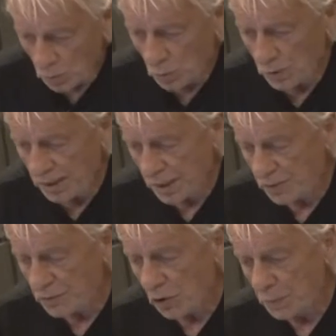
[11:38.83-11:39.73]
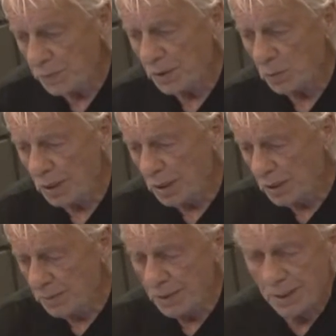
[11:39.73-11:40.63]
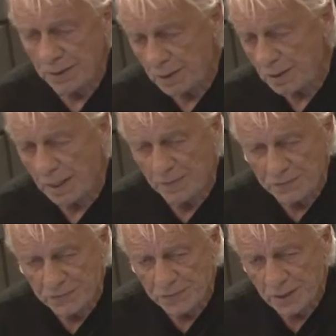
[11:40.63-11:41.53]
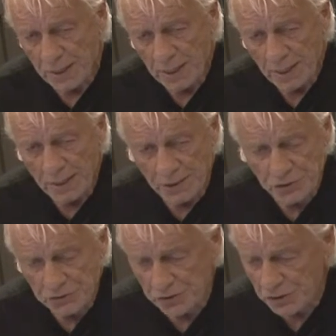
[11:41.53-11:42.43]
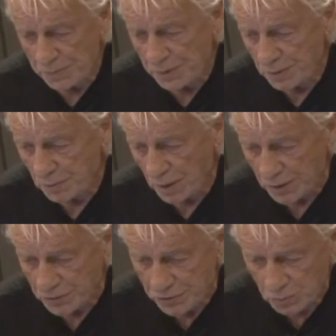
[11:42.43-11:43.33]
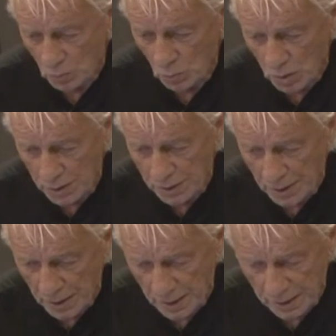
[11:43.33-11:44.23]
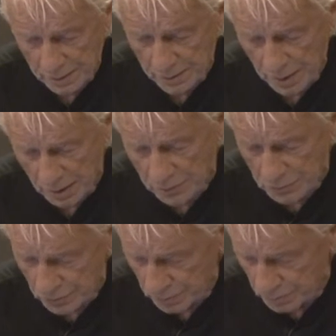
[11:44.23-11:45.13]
We interpret it, we eliminate the lefts, and that just gives me the rights. 1 and 2